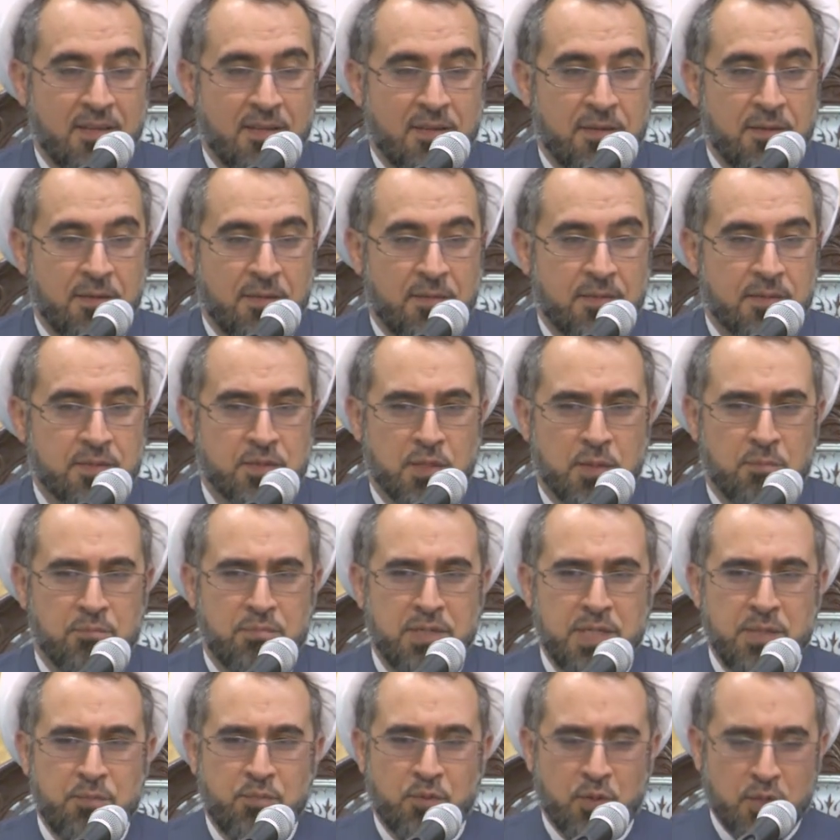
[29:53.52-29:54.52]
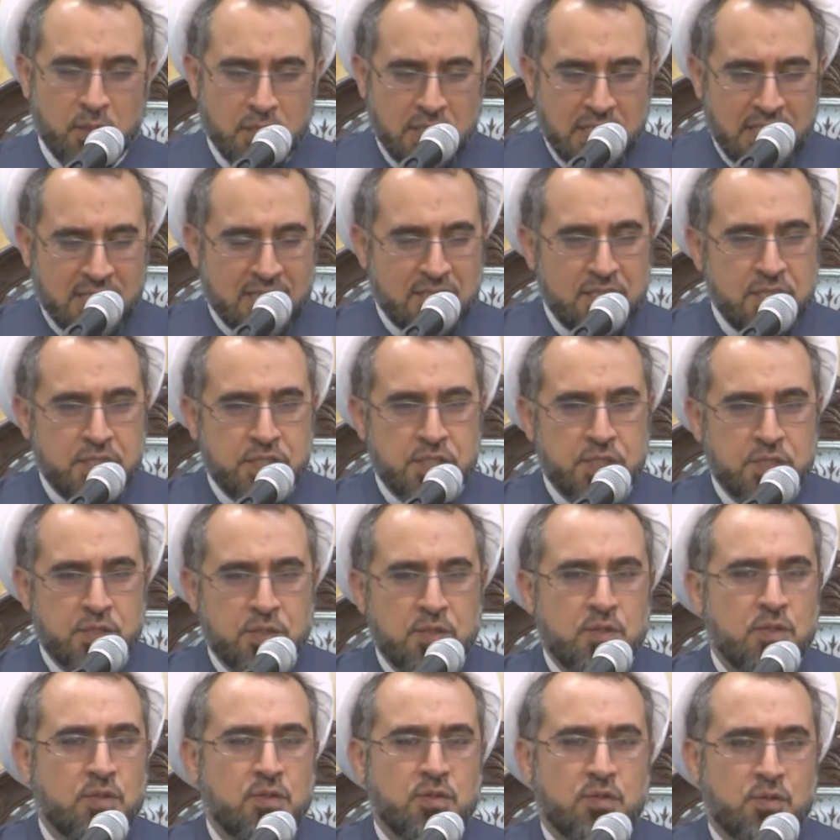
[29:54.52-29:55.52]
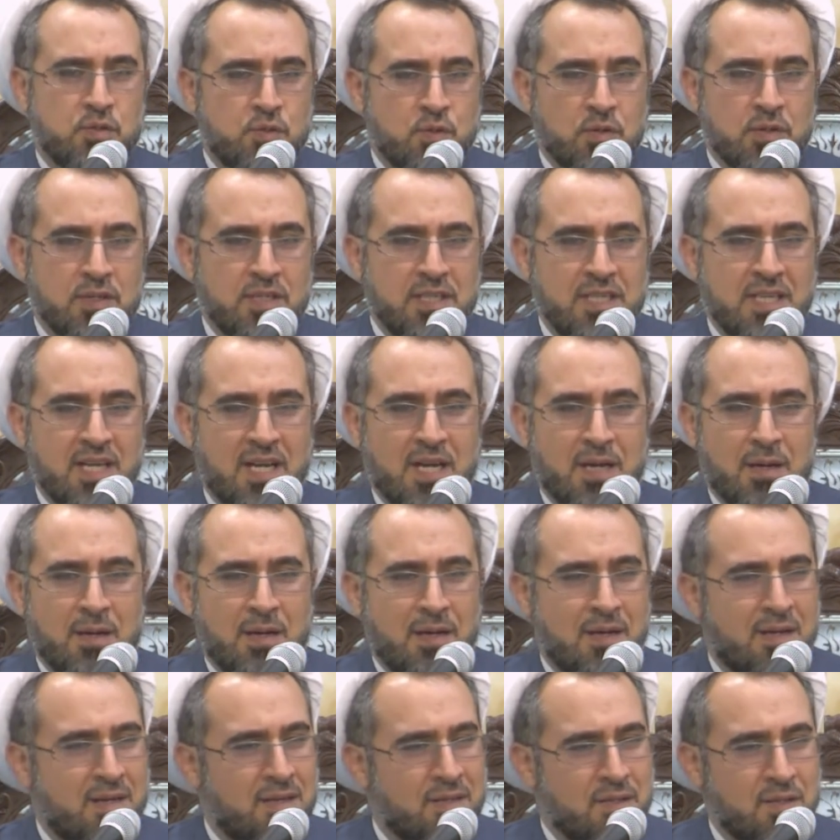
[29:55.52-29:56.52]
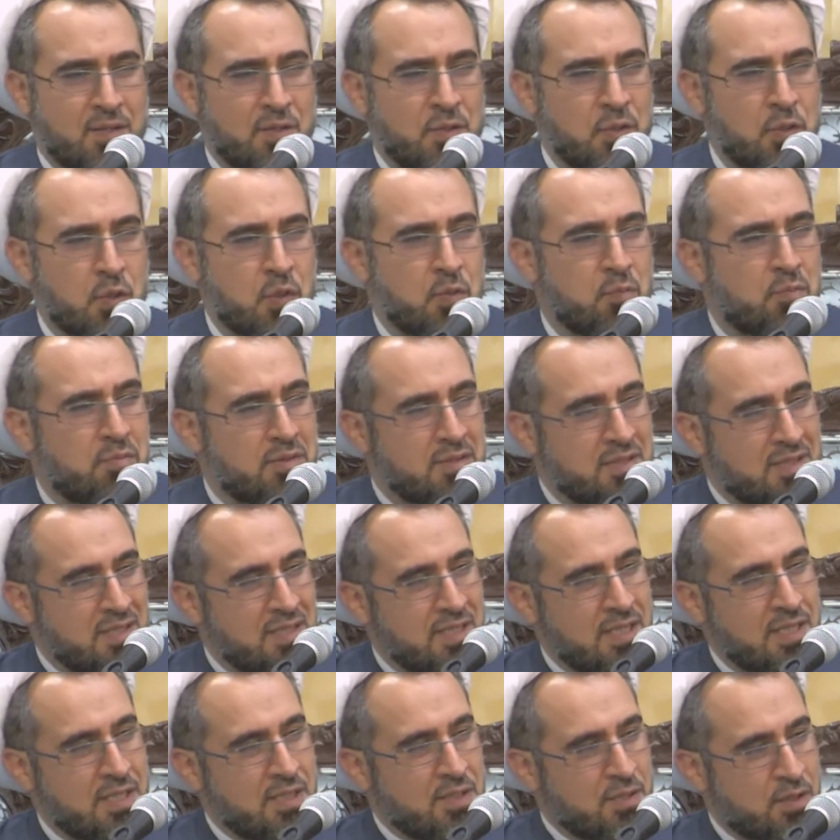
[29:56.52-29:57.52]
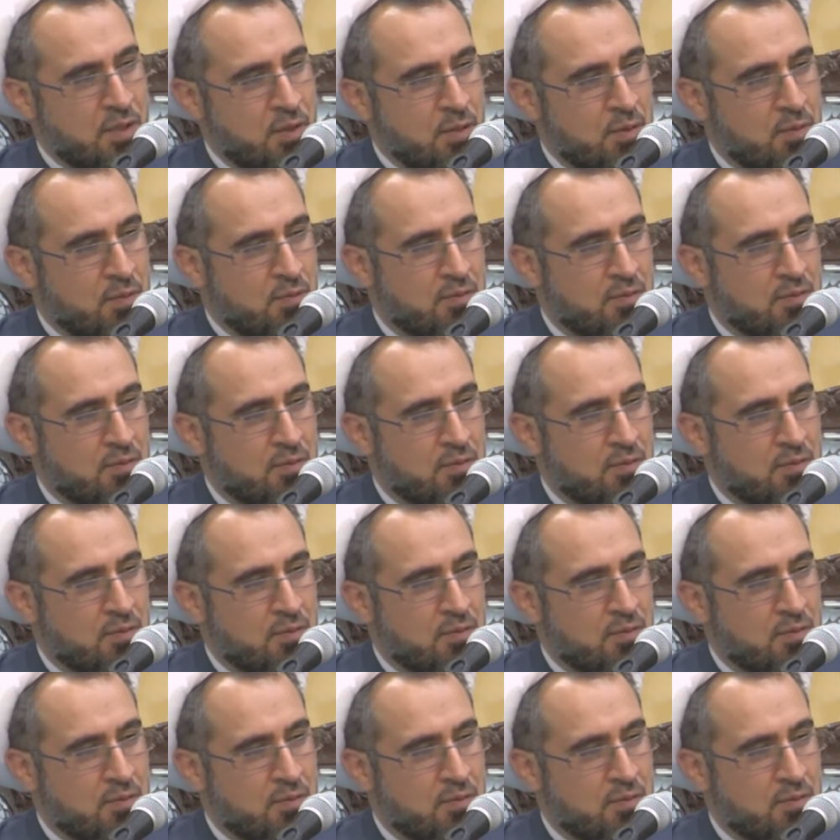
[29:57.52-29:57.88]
Some people in this dunya, nobody, you know,